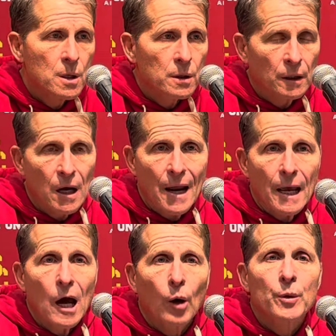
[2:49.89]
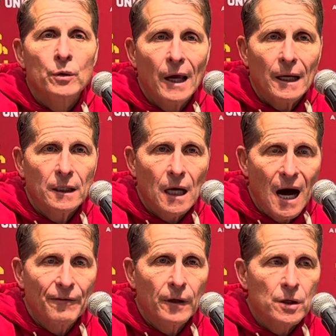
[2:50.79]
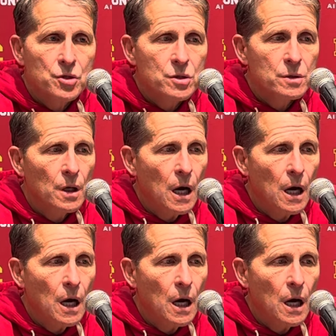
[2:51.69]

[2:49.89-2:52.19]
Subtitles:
can kind of help you gain confidence